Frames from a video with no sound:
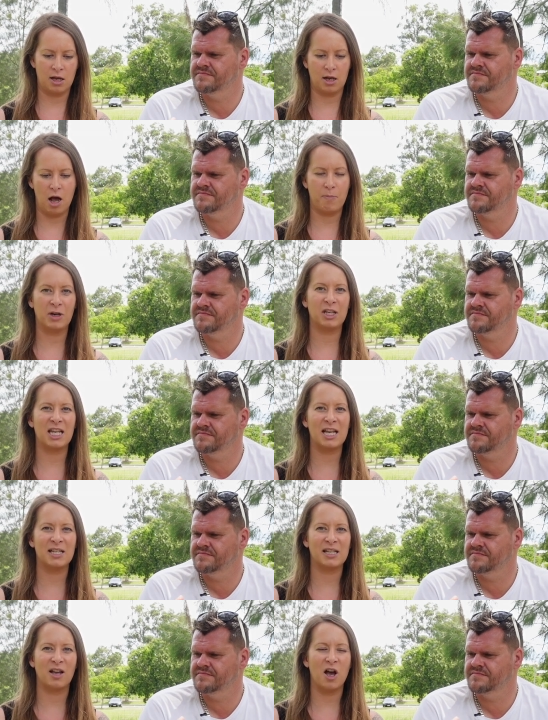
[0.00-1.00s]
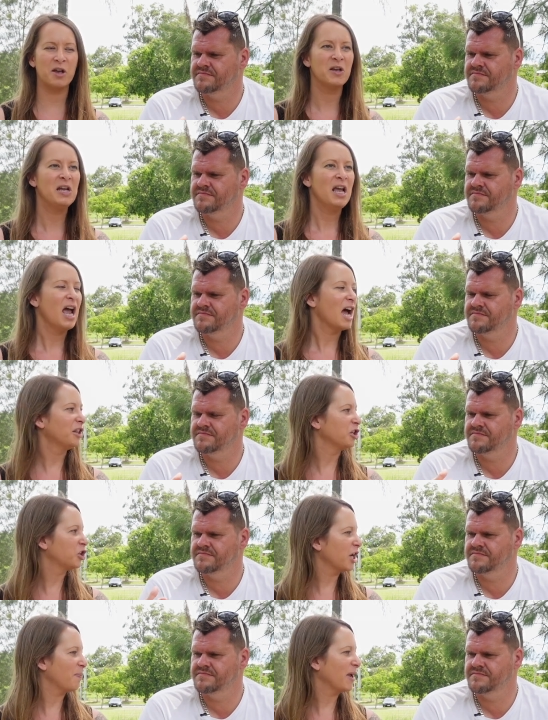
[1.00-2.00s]
Speaker 1: a couple of years ago, and the
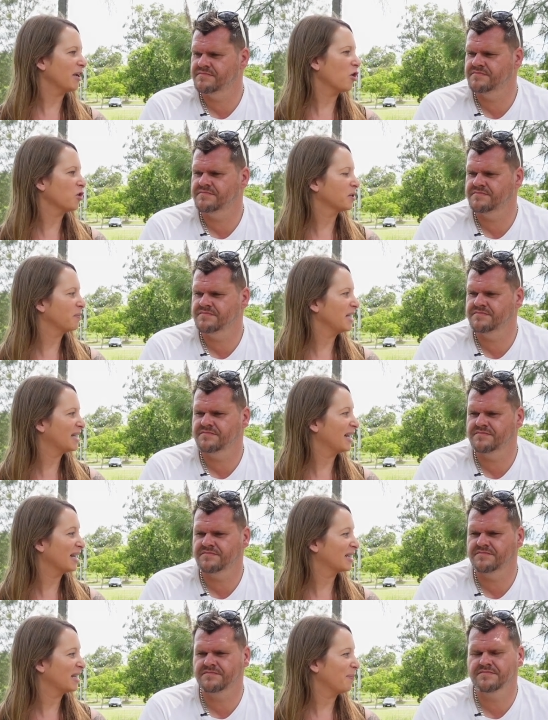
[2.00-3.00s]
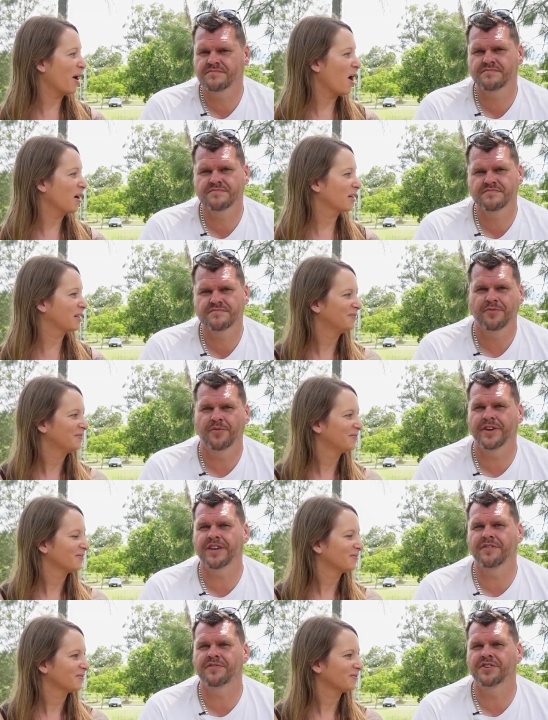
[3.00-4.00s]
shipping cost me 60 bucks.
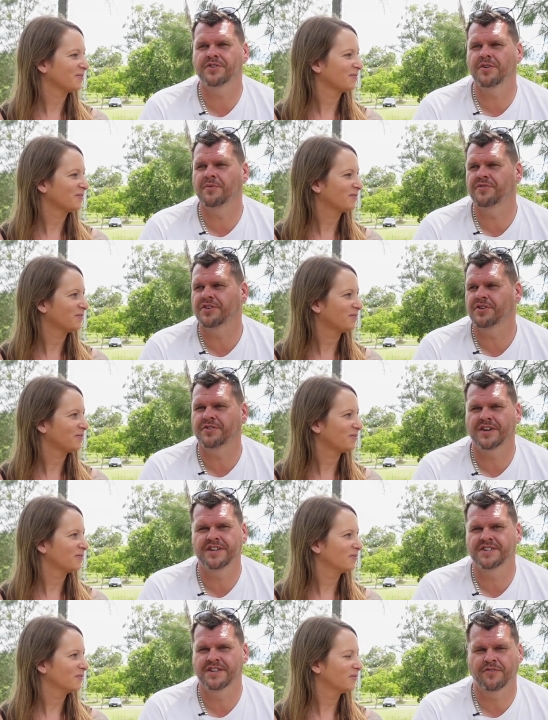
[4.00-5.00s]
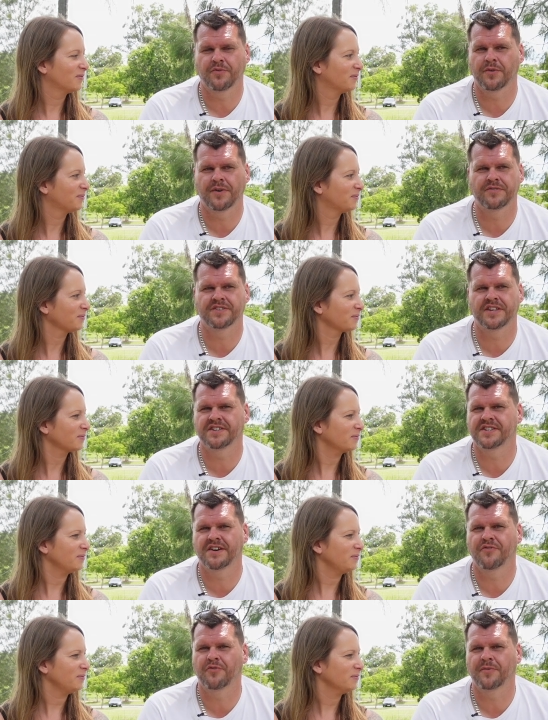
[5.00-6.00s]
Speaker 2: We even do it with the UK stuff. We won't send
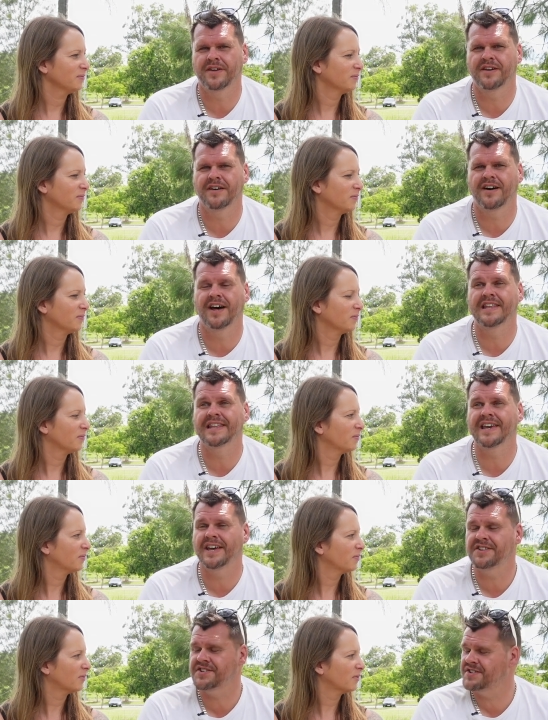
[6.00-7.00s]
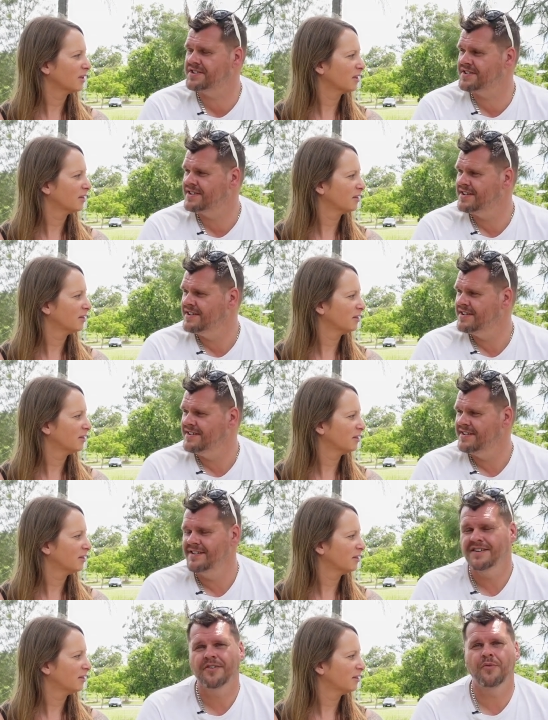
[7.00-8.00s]
stuff from here unless
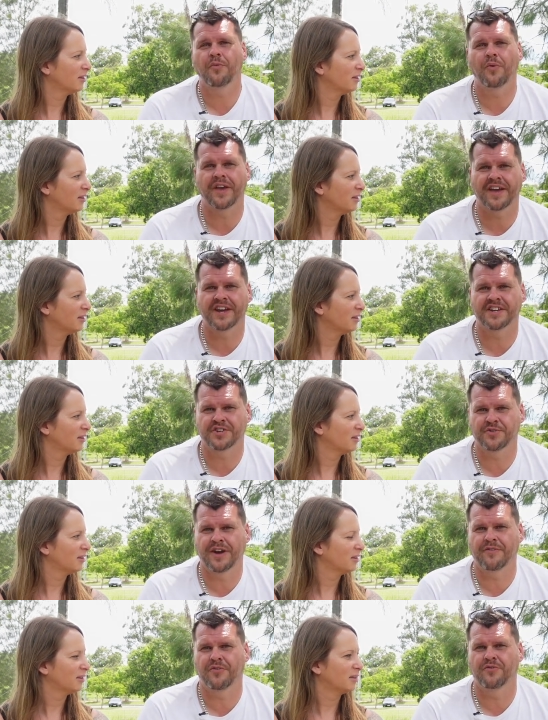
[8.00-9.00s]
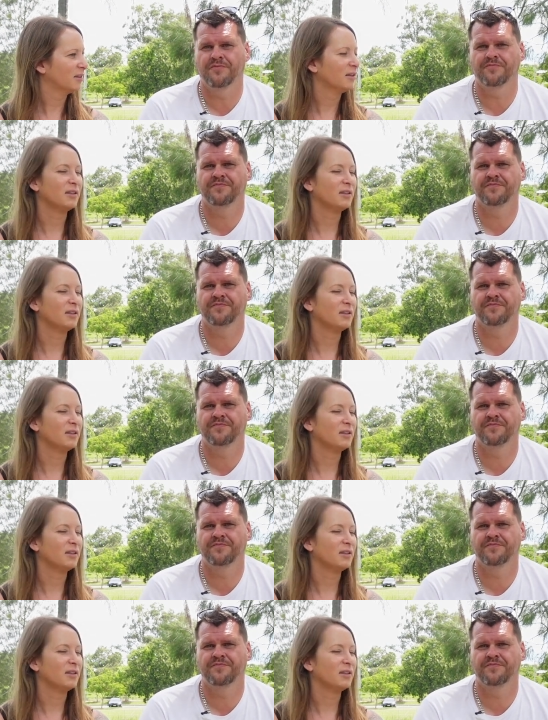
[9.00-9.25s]
we're going to travel.